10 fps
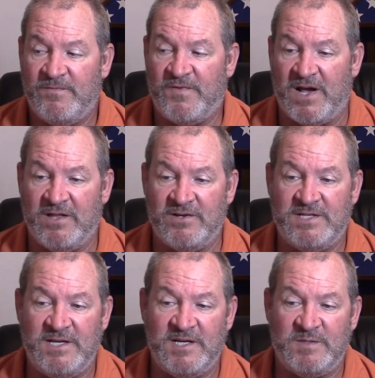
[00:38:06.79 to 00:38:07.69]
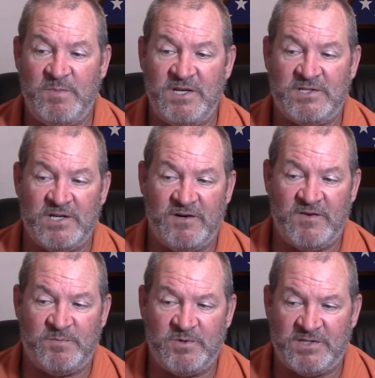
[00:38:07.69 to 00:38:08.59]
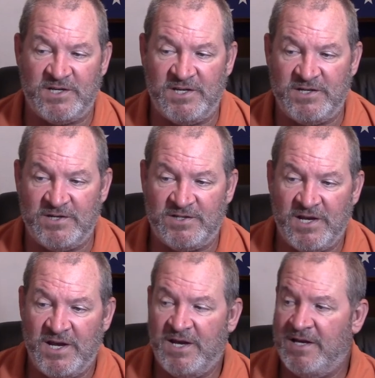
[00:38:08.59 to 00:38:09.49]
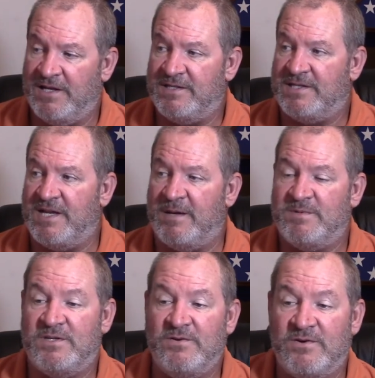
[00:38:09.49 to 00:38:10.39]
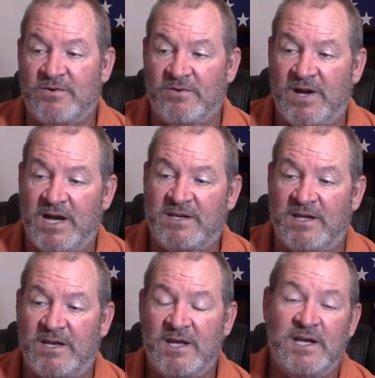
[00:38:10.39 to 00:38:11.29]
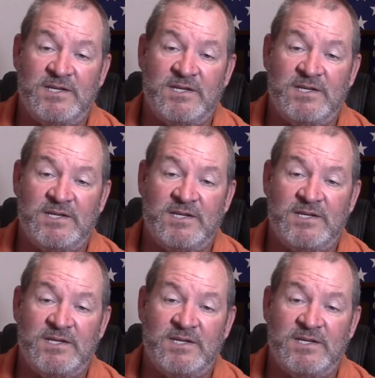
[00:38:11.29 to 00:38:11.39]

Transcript: Follow T S B service procedures and steps to correct it.